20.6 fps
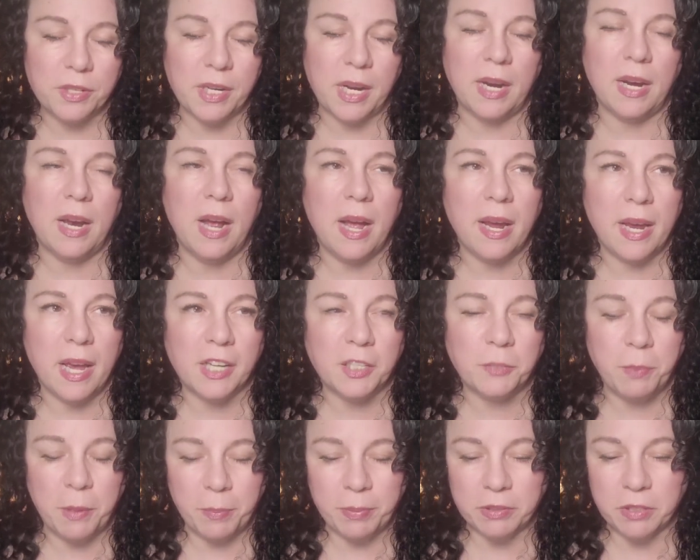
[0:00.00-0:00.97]
other day, I
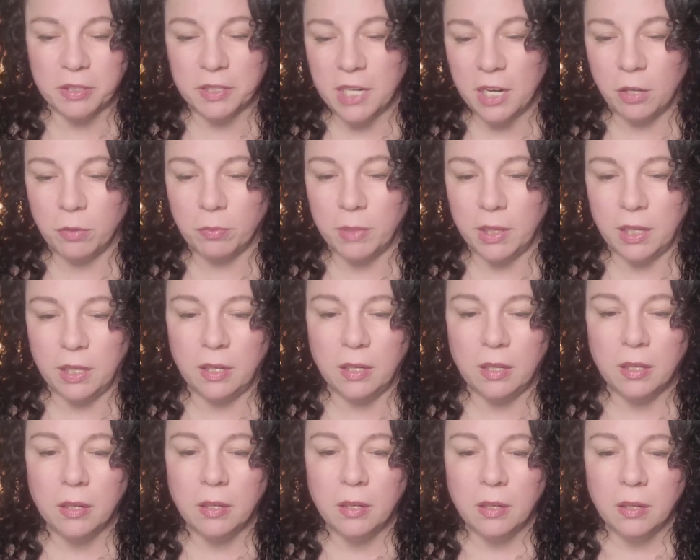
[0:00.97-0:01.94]
asked people to tell
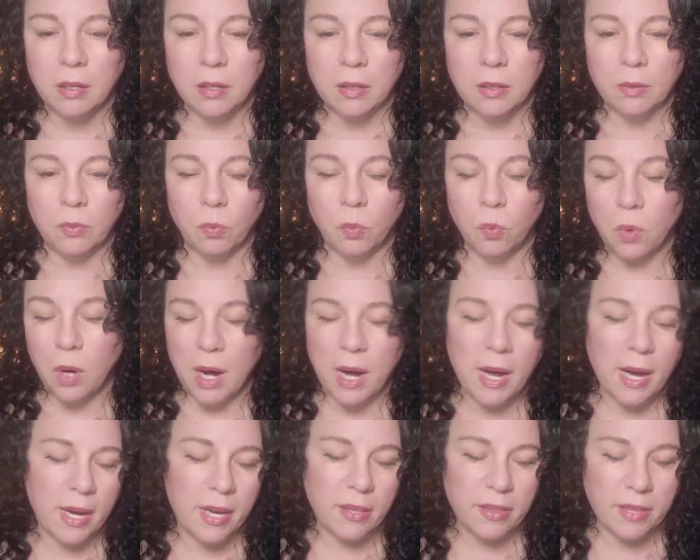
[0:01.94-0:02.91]
me
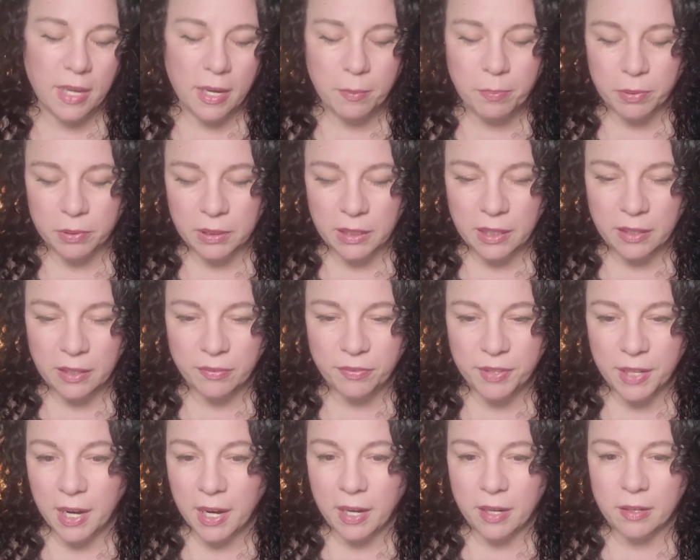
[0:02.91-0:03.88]
why they
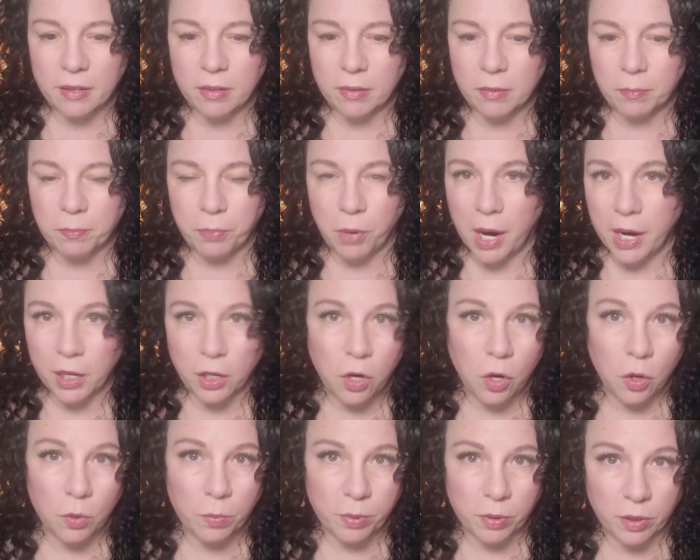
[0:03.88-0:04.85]
believe that
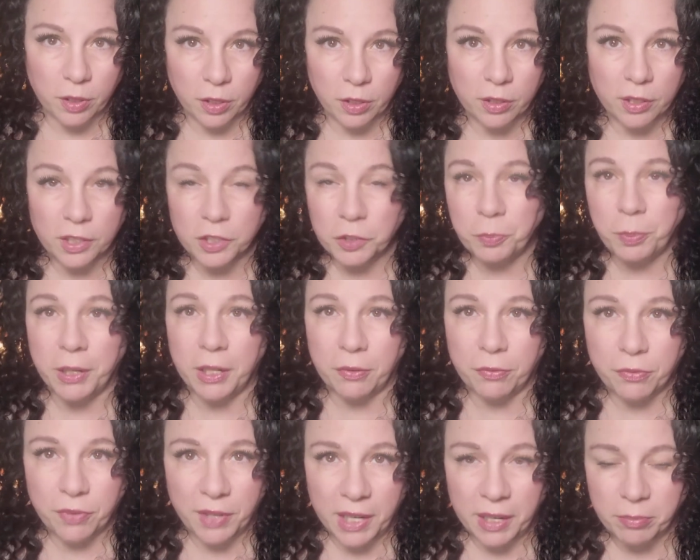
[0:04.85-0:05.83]
Bryan Kohberger is
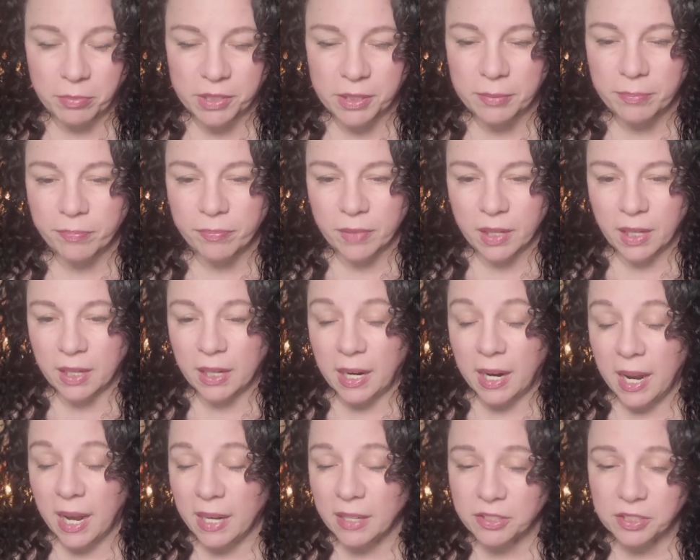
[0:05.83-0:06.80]
being framed.
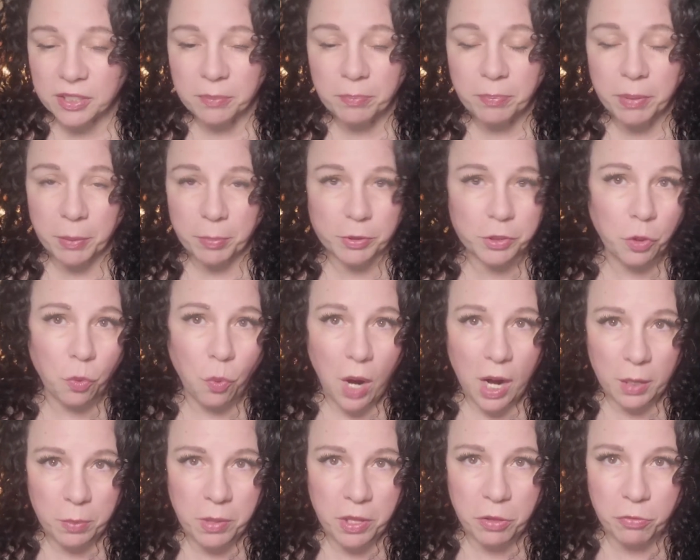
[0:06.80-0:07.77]
And I asked some people to
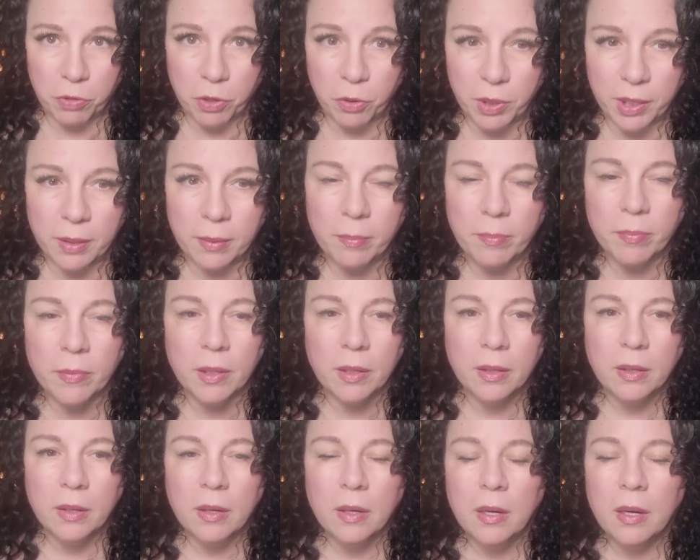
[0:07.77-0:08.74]
walk me through it.
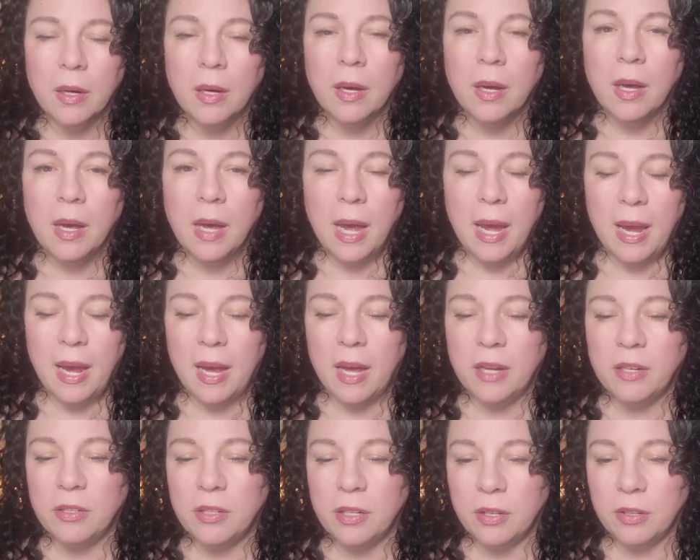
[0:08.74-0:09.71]

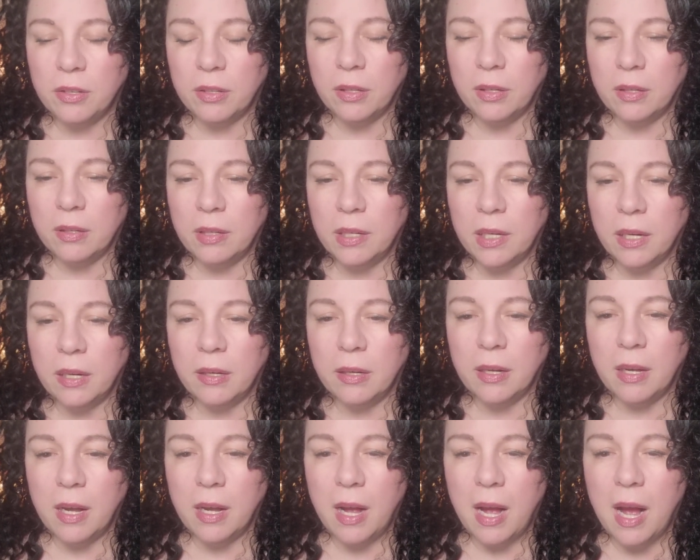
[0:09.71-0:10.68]
And
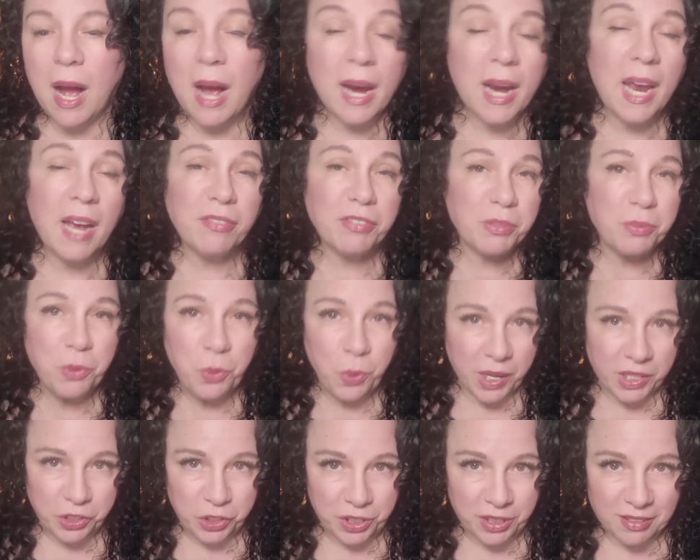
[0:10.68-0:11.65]
I have some
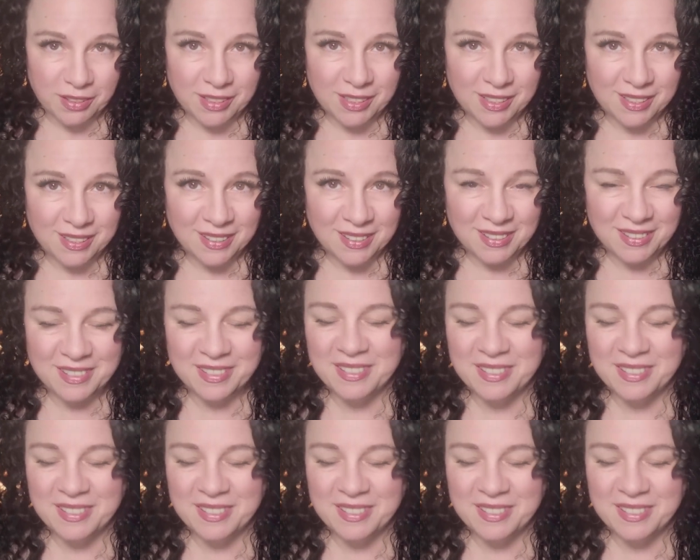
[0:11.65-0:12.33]
questions.